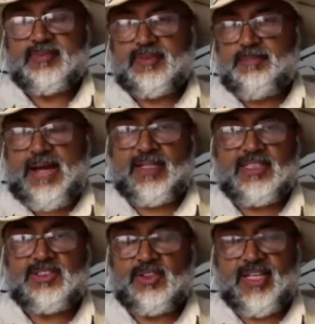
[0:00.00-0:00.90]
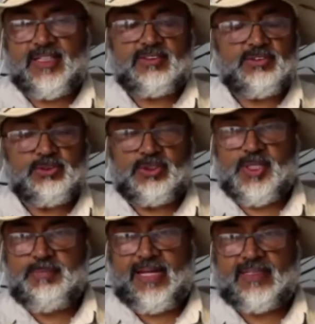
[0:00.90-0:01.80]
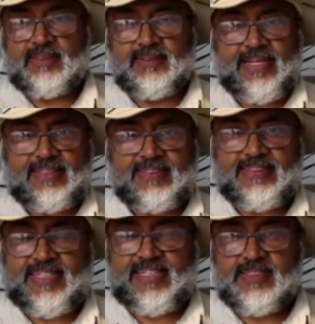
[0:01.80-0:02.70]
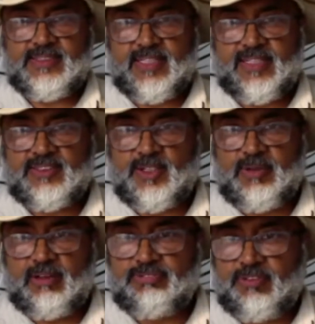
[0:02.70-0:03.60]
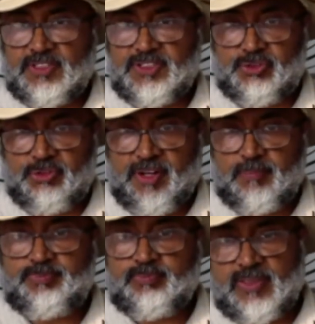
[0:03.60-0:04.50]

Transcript: Managed to get to Tibet in 1986 on my first trip, and